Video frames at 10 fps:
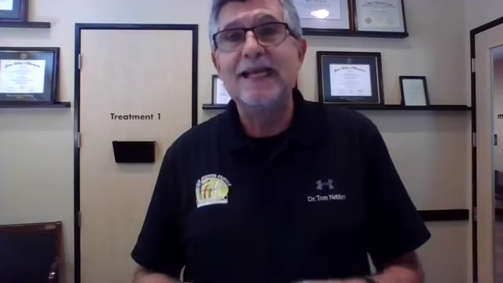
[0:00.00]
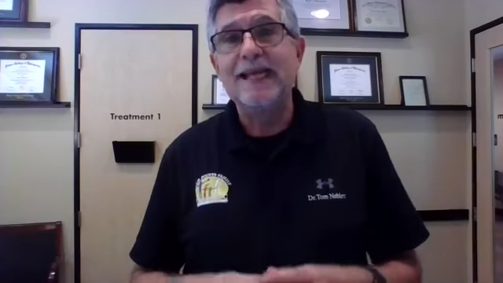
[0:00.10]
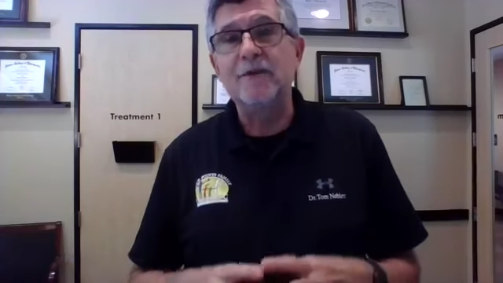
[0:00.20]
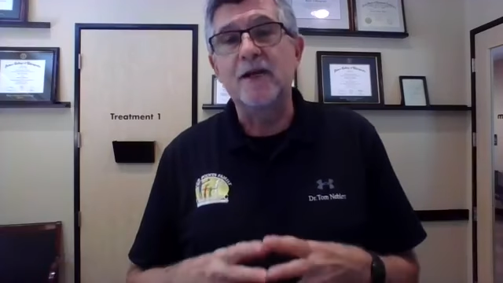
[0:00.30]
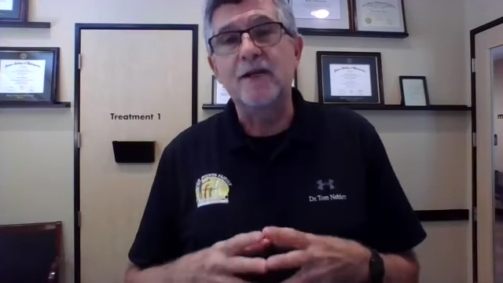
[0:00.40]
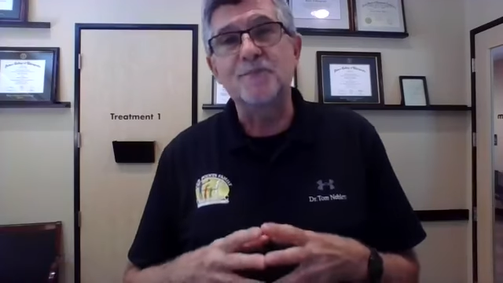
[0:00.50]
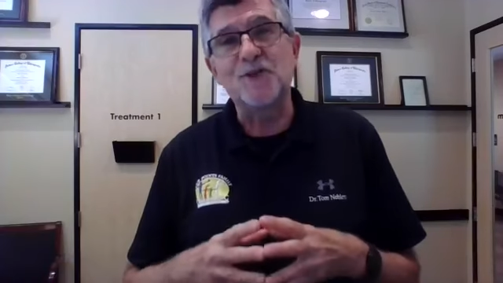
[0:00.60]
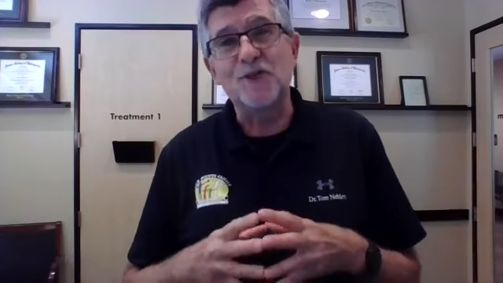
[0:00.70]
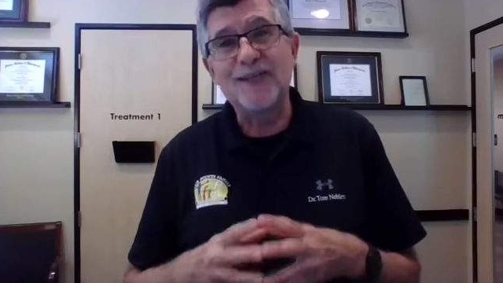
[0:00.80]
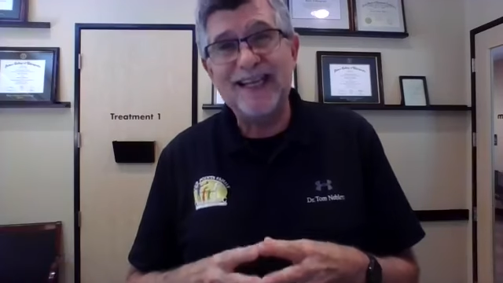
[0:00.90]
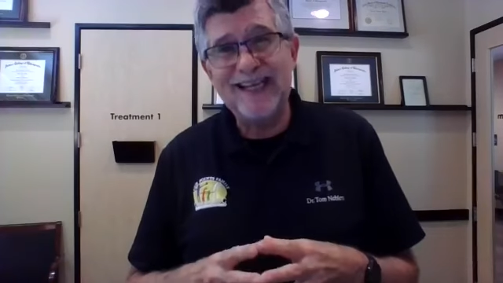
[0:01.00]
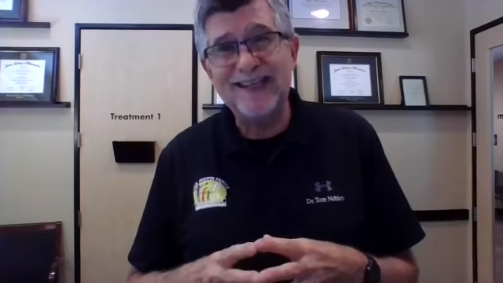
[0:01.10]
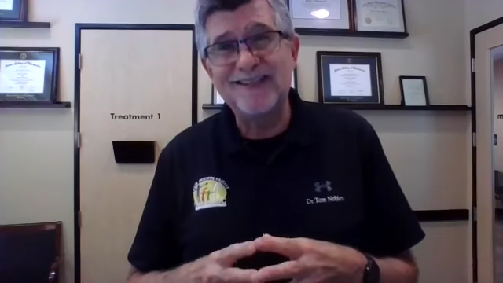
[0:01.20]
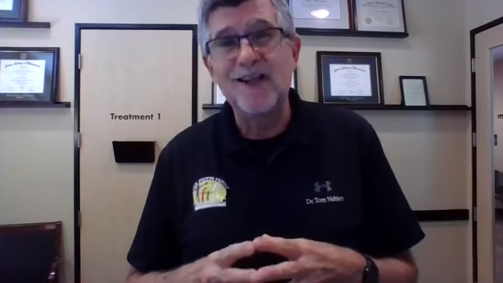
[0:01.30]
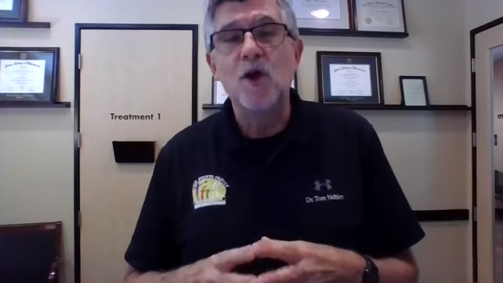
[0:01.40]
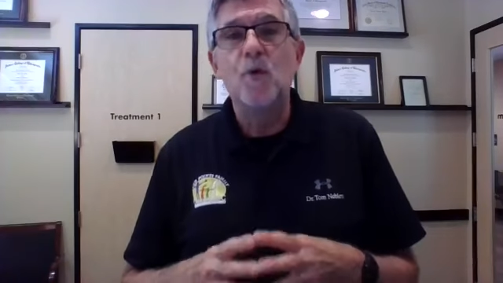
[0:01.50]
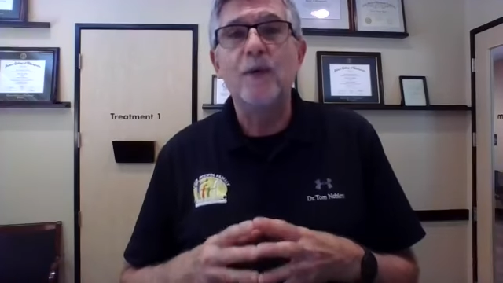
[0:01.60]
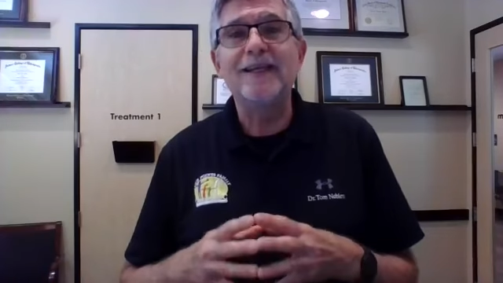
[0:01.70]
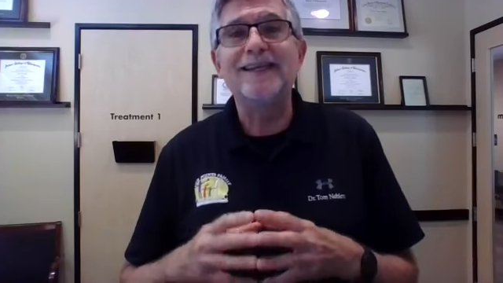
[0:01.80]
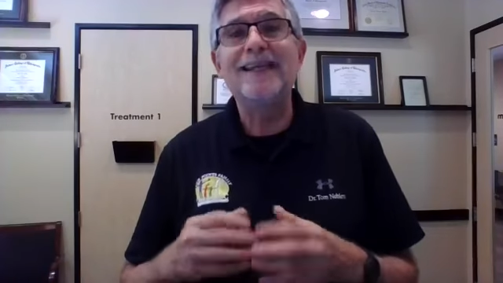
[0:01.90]
And when it comes to your kids,
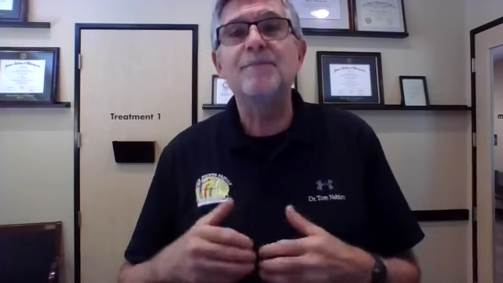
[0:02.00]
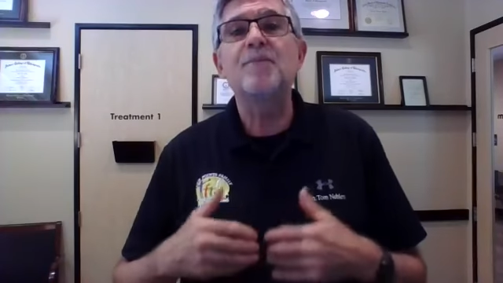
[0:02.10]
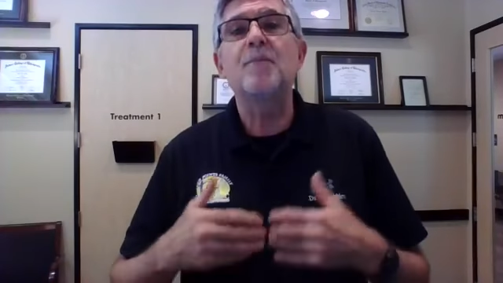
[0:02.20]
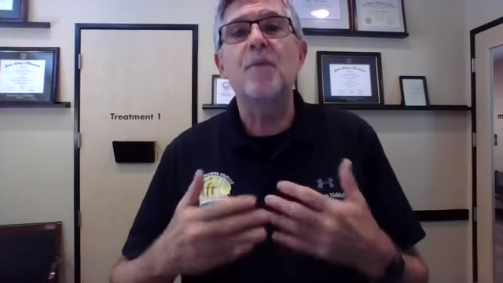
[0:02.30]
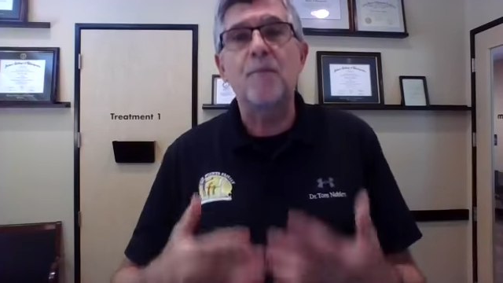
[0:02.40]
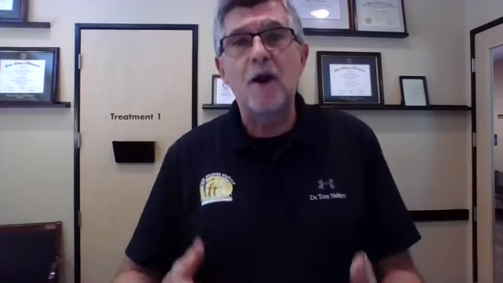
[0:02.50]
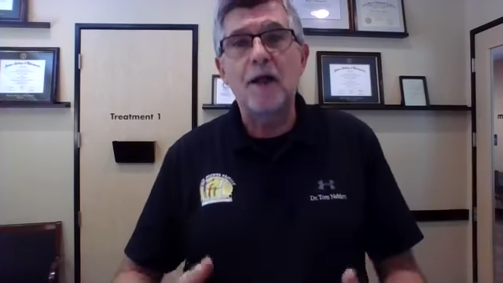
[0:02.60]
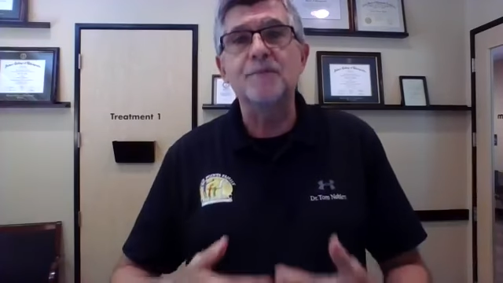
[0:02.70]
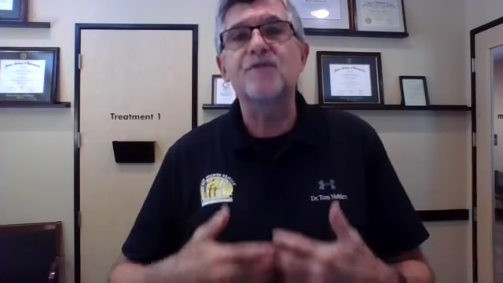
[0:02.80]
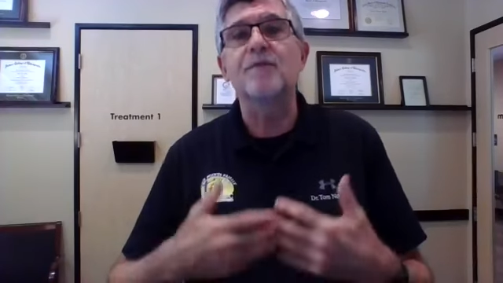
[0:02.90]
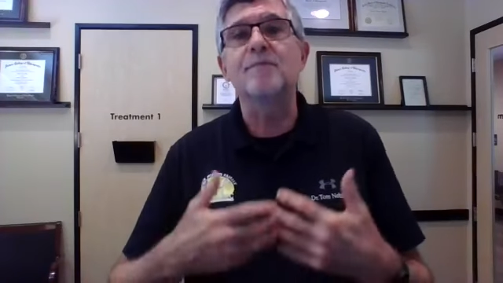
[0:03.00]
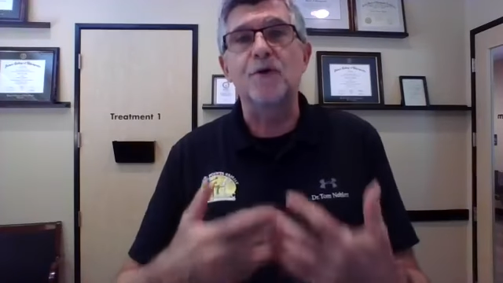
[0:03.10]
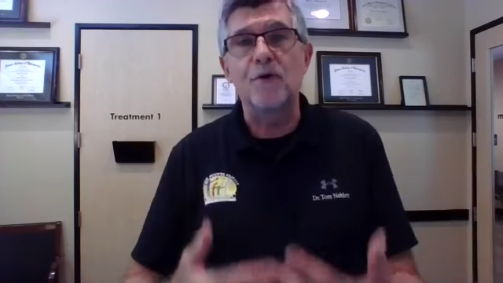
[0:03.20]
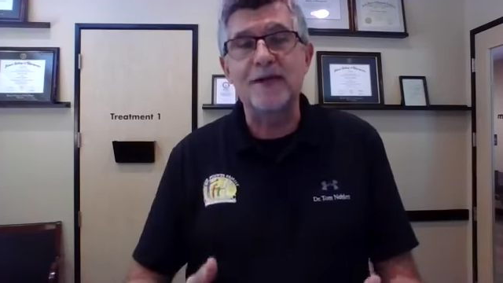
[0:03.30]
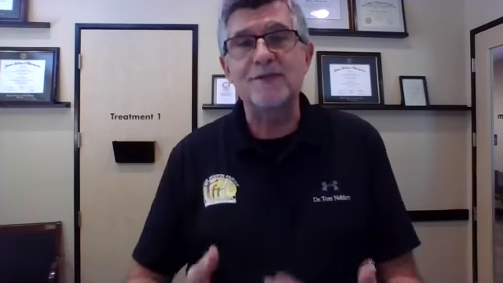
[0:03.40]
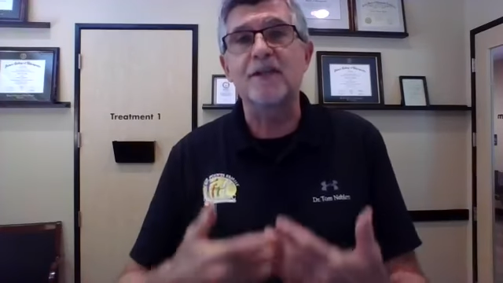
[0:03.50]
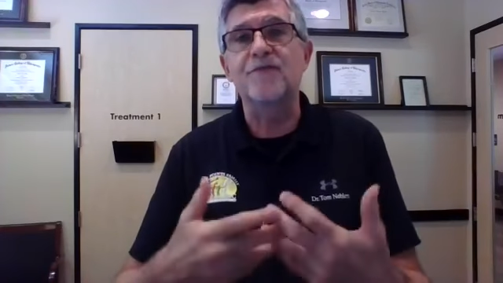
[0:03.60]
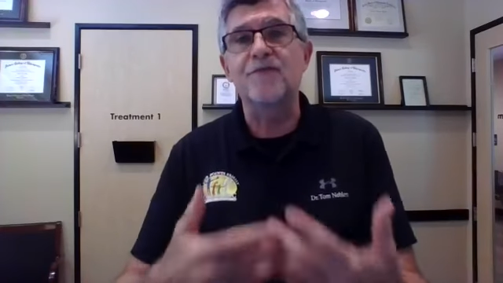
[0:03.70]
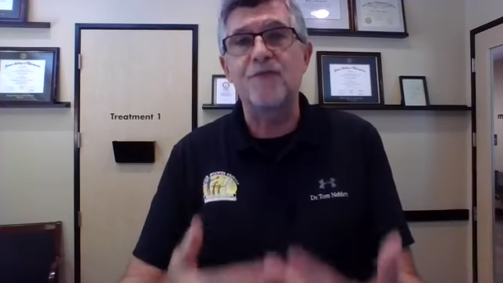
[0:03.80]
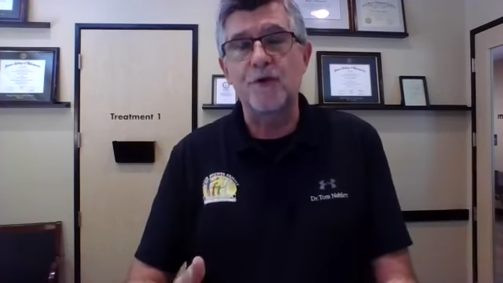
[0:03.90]
we can keep the problems from progressing
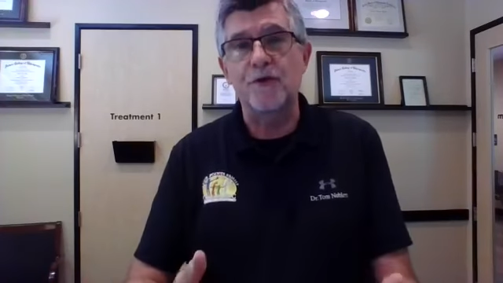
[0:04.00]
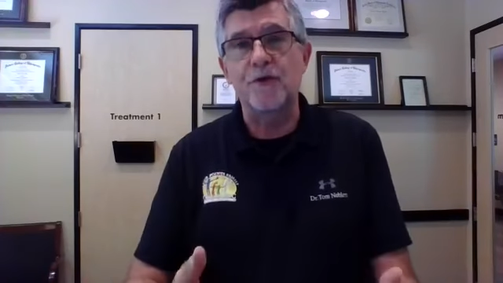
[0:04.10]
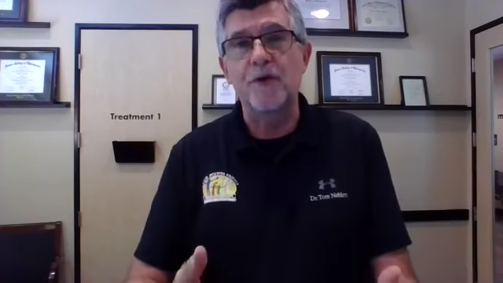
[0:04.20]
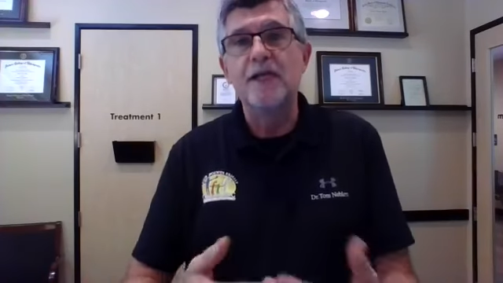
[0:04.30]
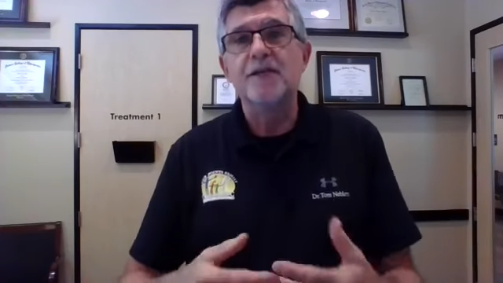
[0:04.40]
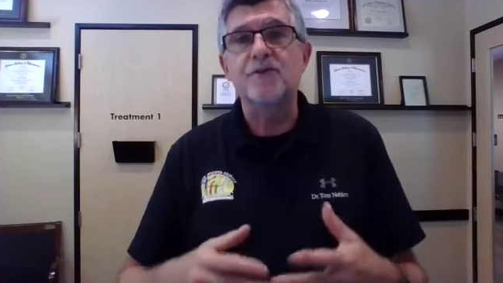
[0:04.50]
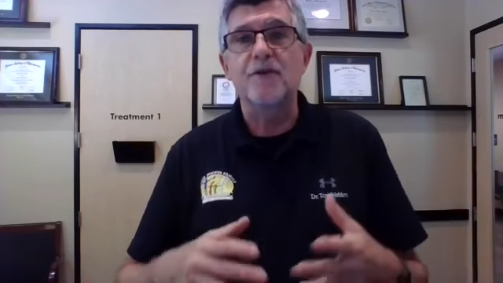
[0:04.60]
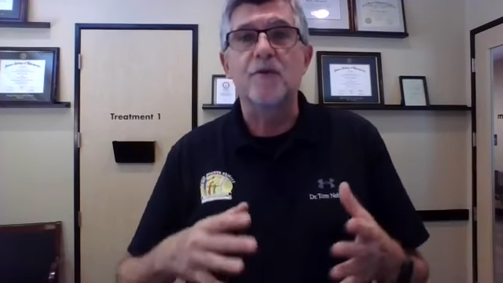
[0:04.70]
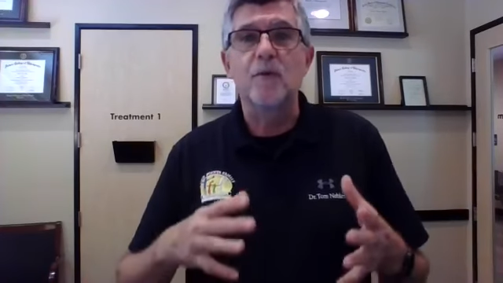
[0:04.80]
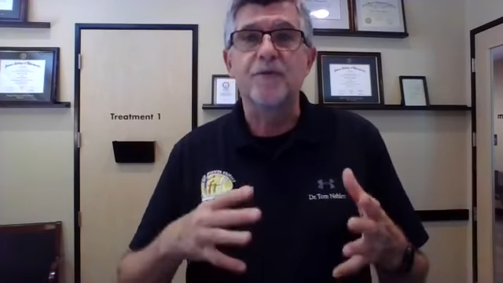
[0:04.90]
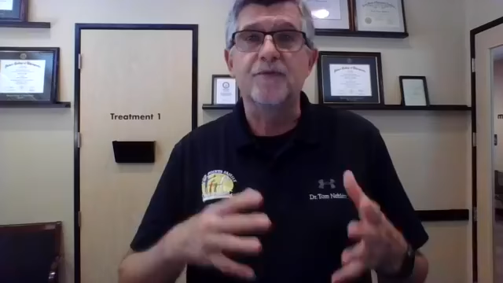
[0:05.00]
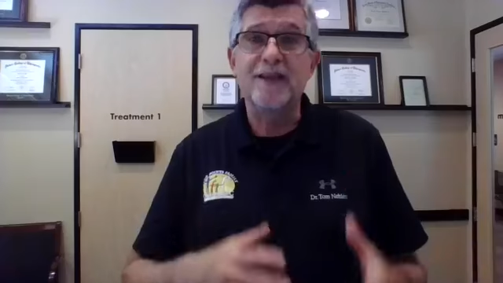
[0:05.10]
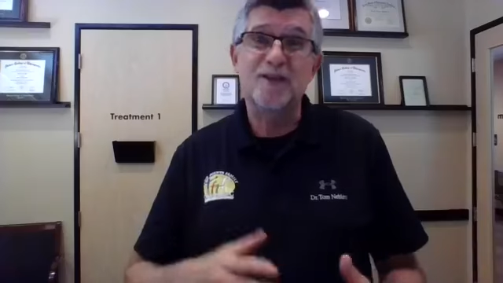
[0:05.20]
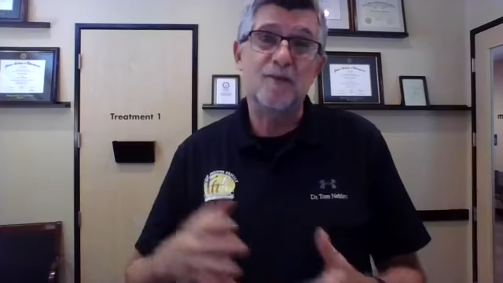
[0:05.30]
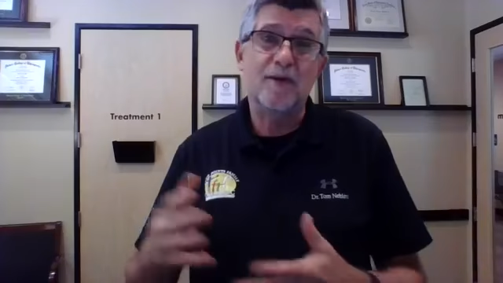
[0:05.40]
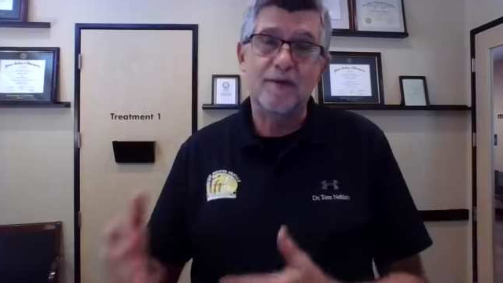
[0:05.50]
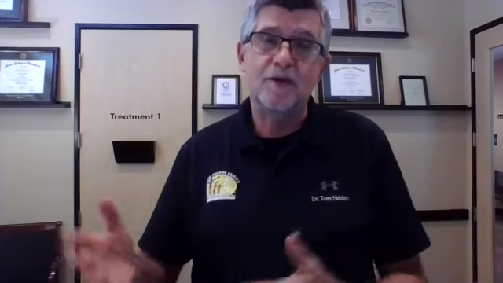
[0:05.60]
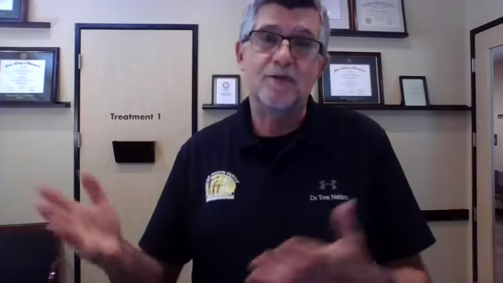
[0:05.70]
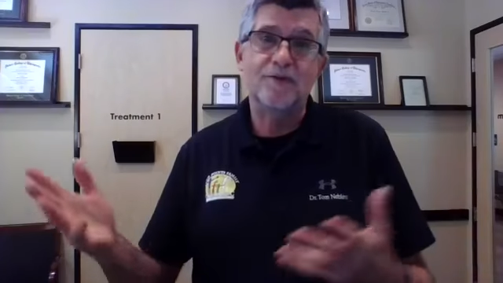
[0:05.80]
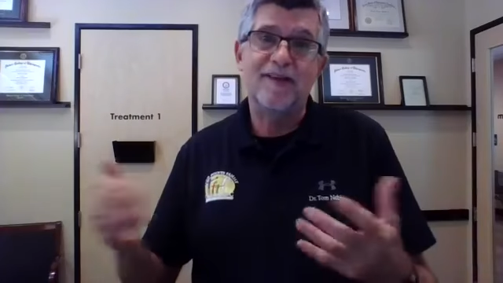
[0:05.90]
further so that when kids become adults,